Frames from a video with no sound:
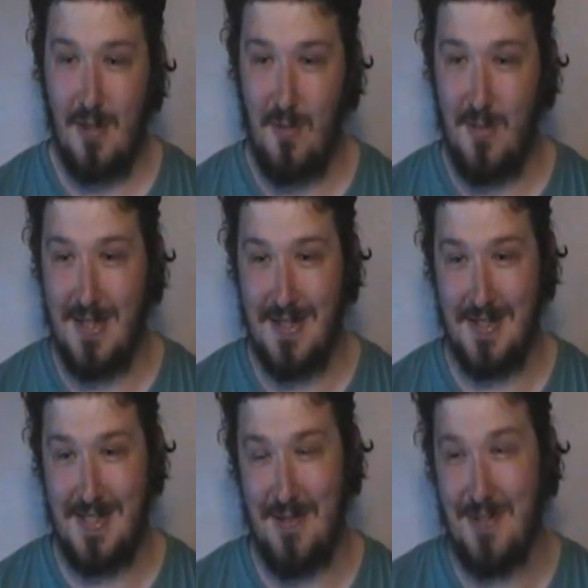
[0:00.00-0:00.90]

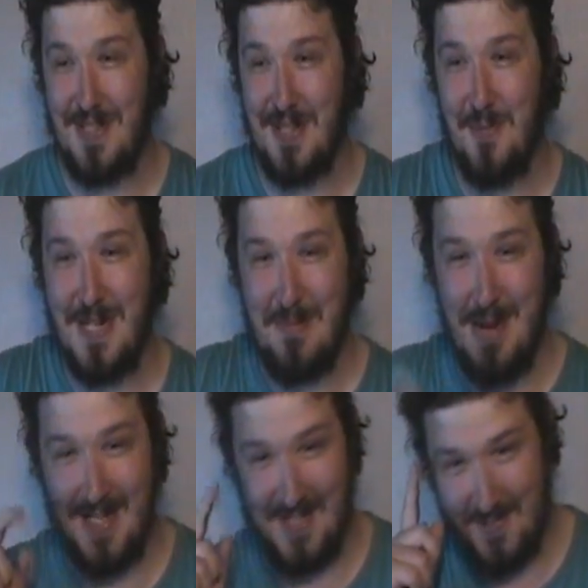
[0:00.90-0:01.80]
because there was so many
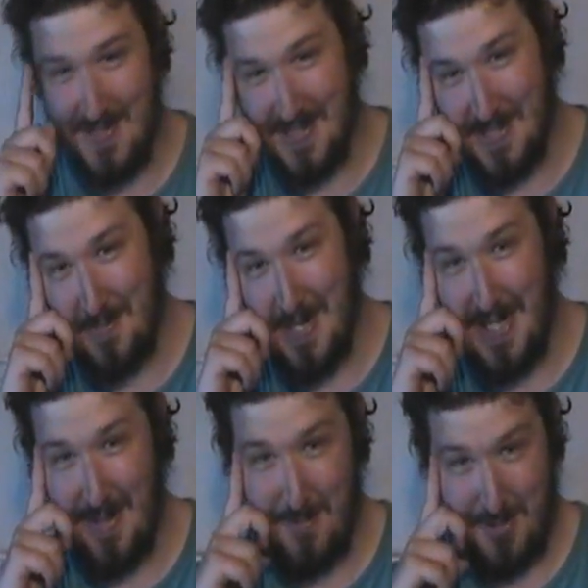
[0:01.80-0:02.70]
match screens to
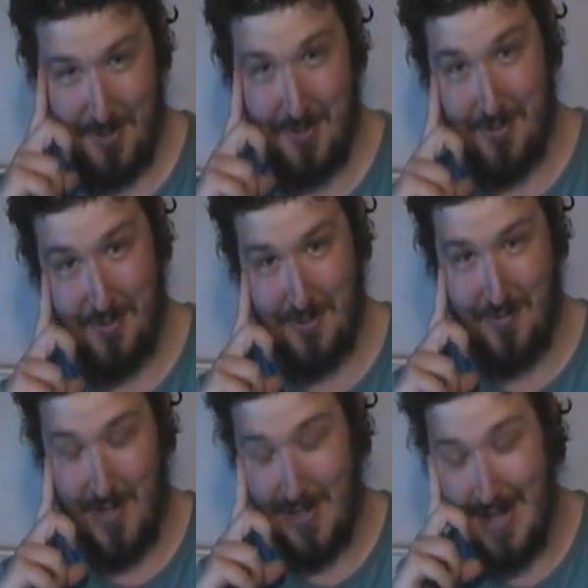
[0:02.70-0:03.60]
make. I'm sure you saw the
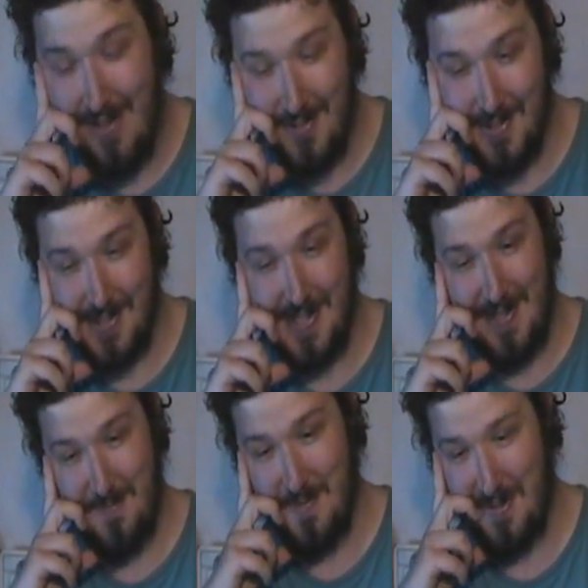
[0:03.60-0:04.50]
rundown on the
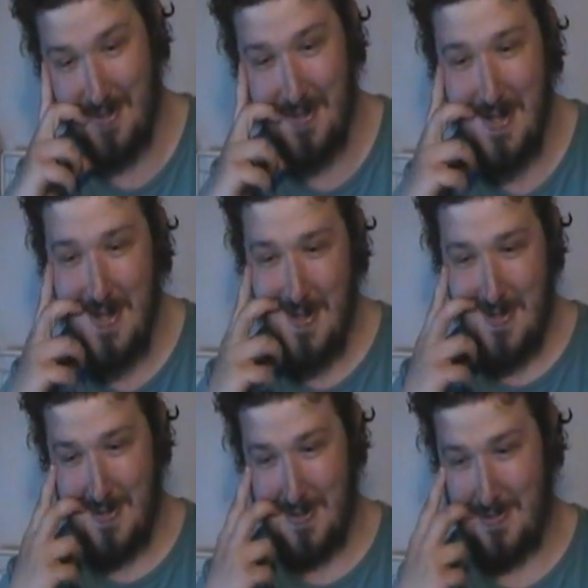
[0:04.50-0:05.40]
second part.
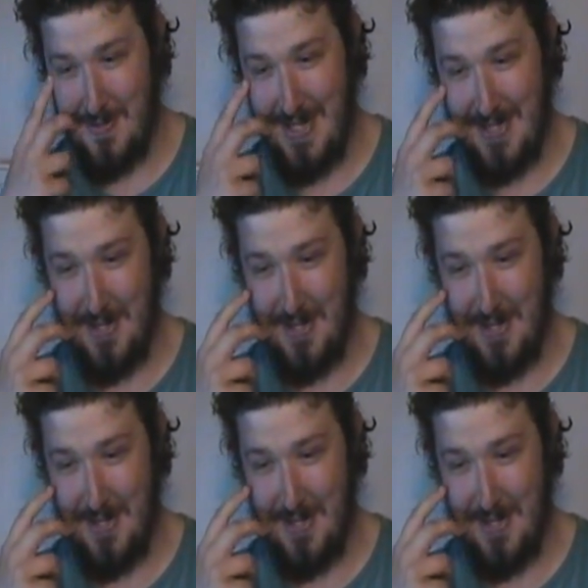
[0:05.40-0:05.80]
Just we had to